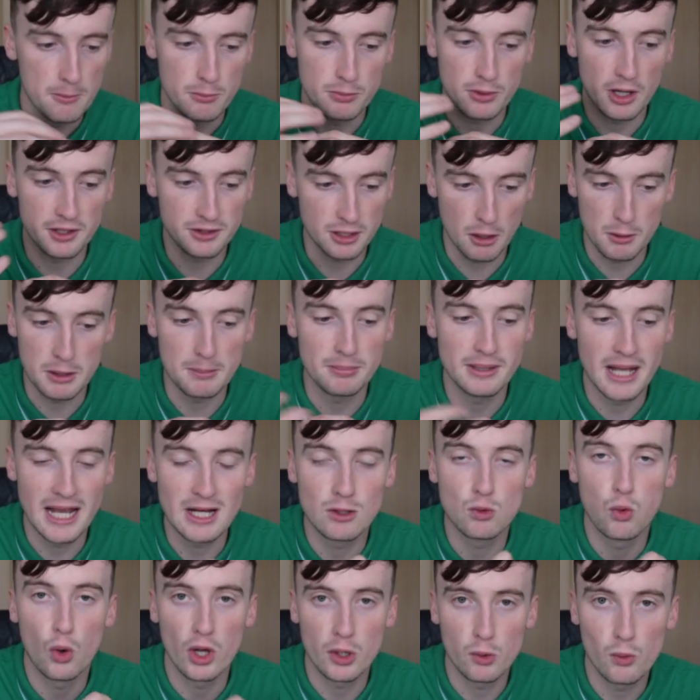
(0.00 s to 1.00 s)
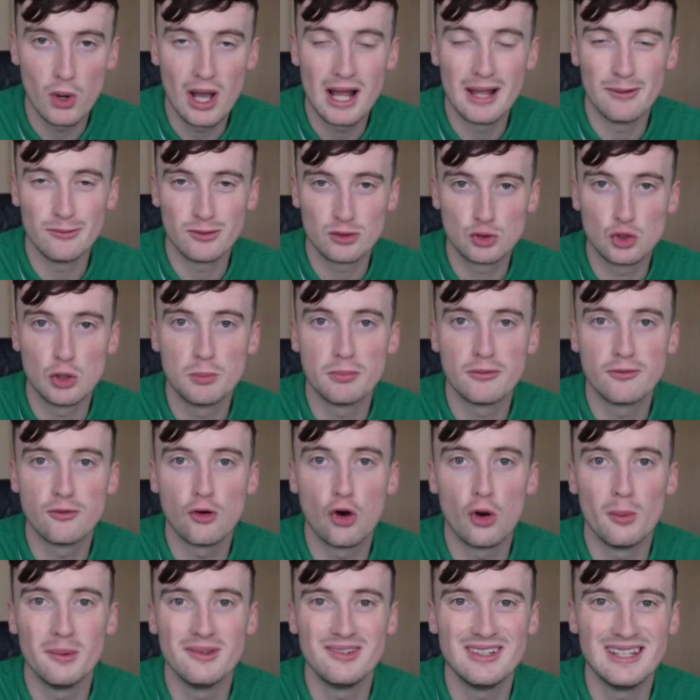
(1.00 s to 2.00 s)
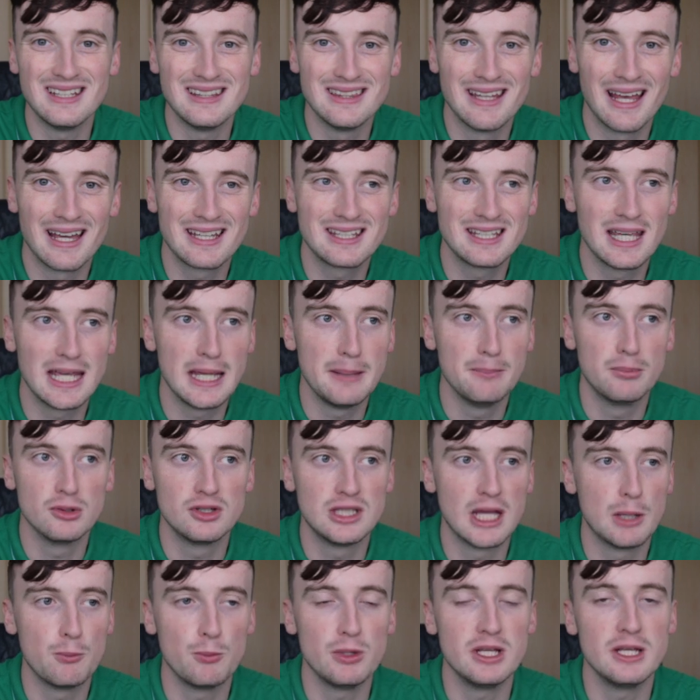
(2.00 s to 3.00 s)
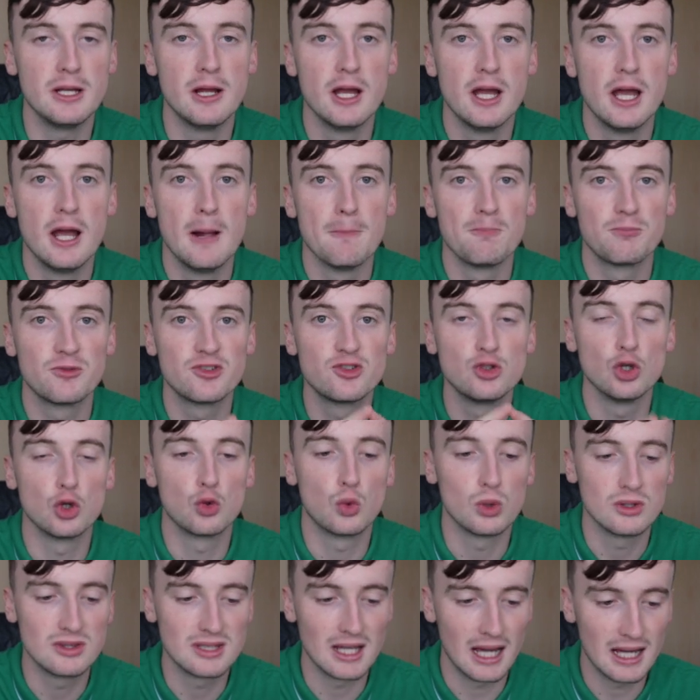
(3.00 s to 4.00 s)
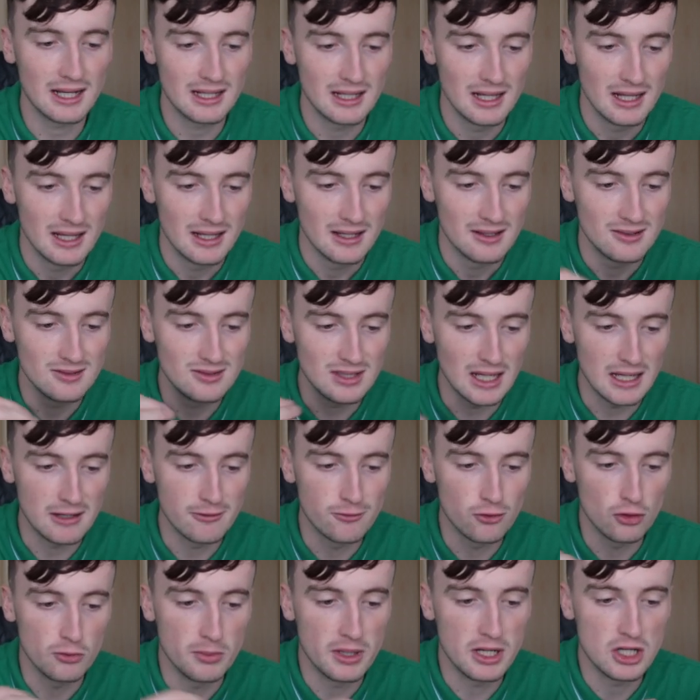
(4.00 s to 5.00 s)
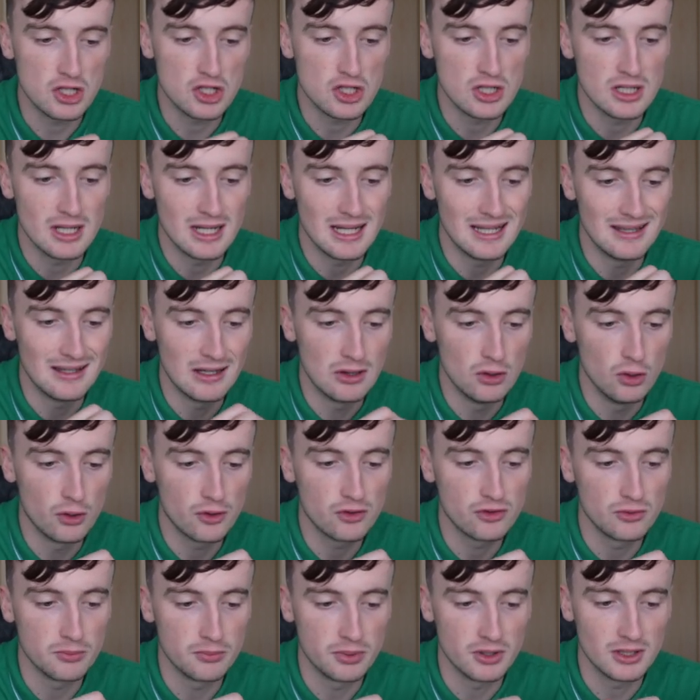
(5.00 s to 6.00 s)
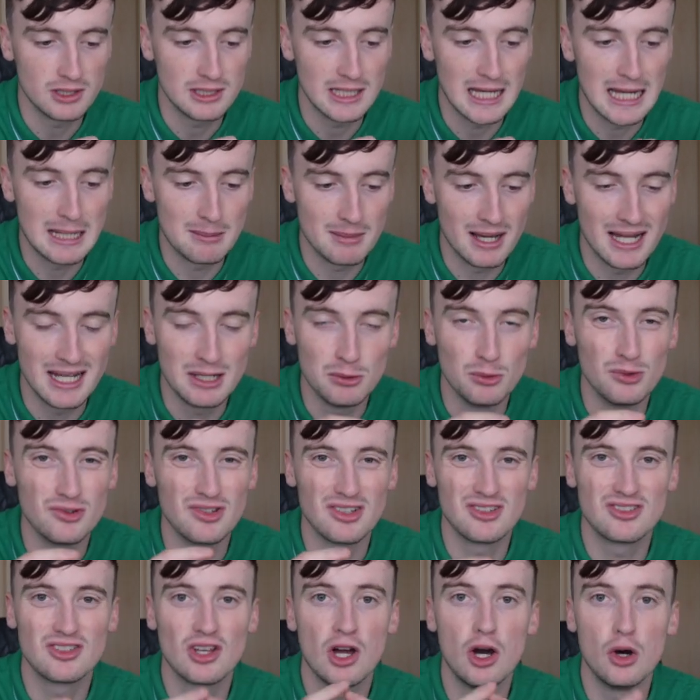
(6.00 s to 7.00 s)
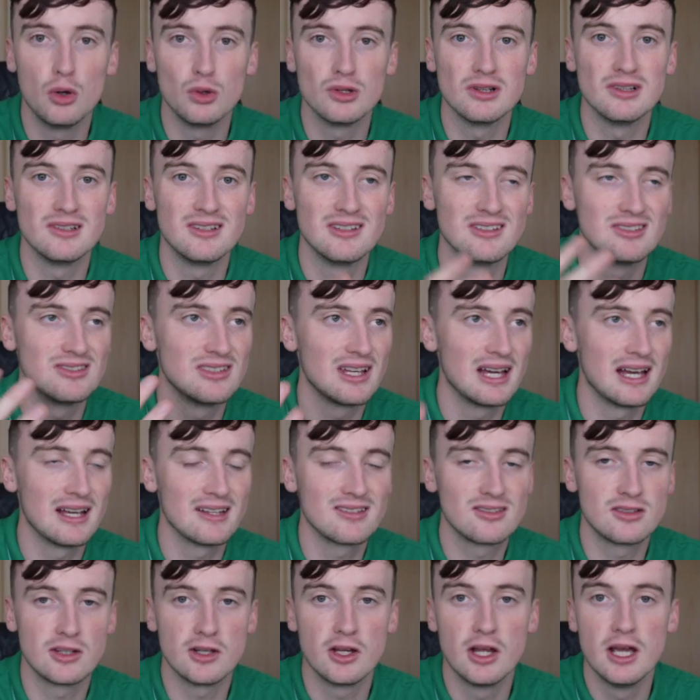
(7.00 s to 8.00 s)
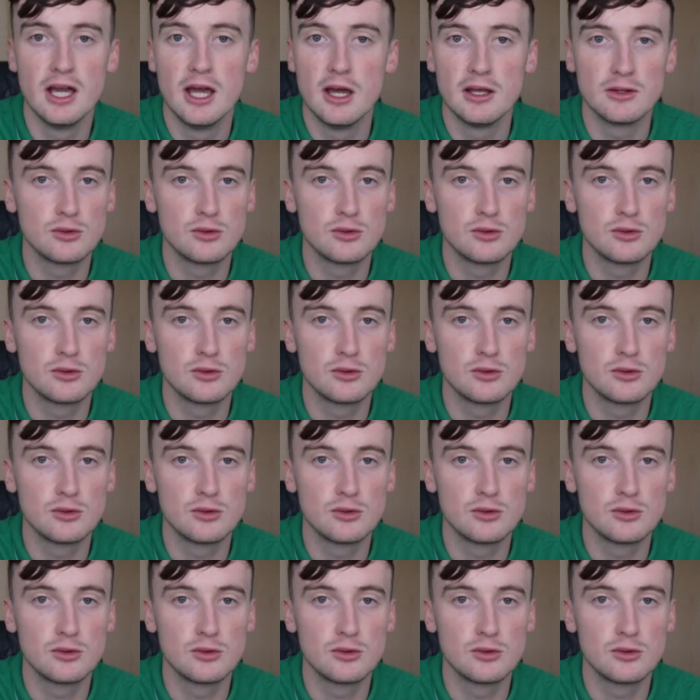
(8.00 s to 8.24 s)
I thought we played quite well. It was a good performance in that game, but then we stuck with that same formation in the Luxembourg game, and it was a total disaster.